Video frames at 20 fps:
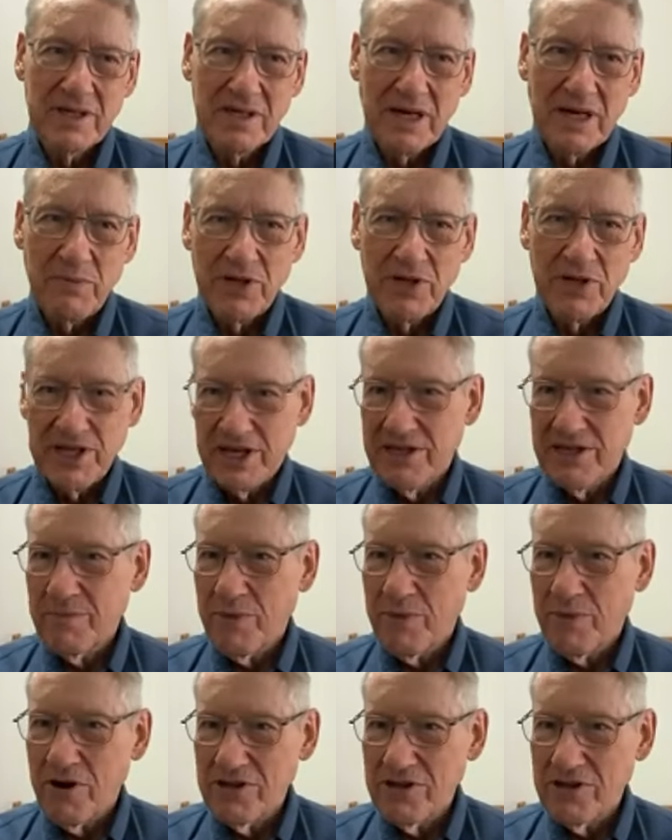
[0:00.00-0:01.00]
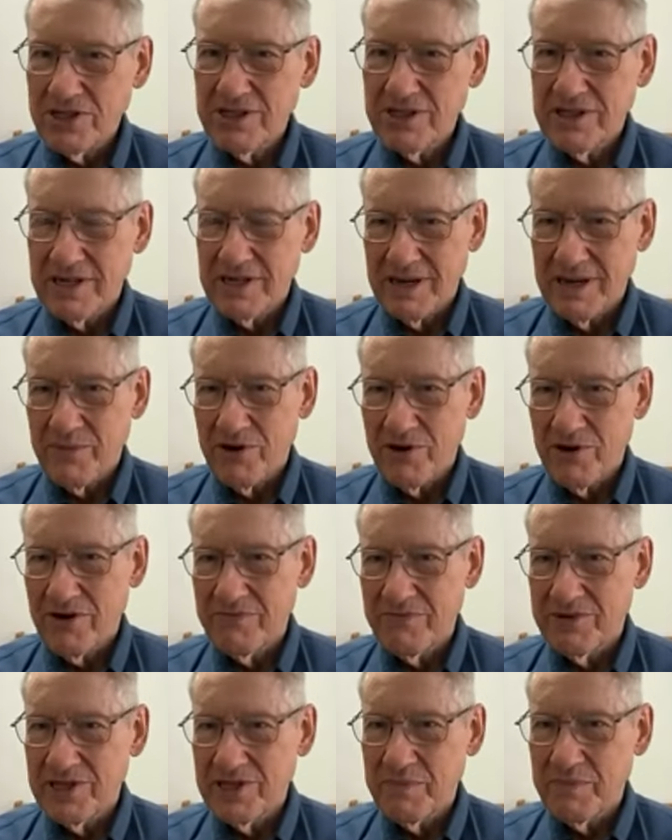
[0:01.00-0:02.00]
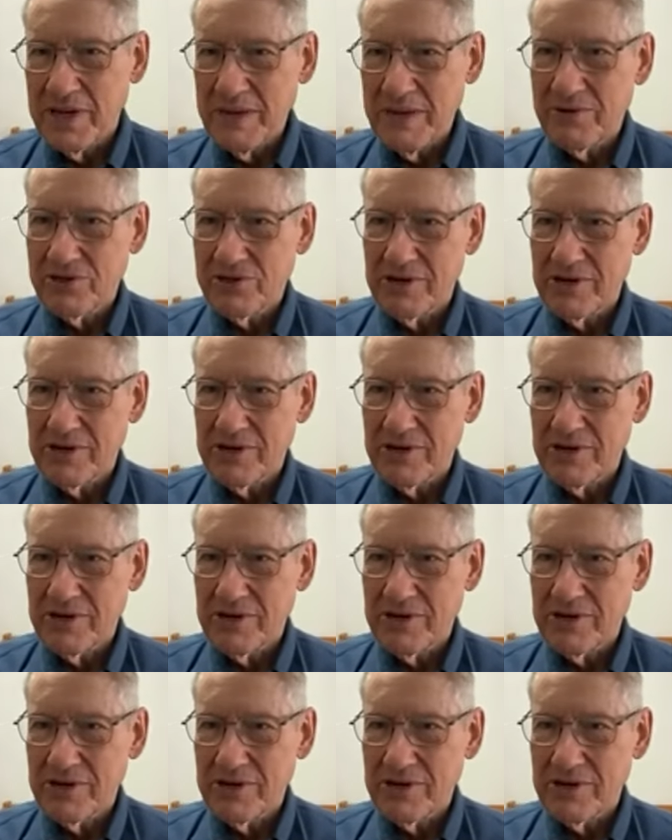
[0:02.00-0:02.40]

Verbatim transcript: couple of the other parts that I borrowed from other people,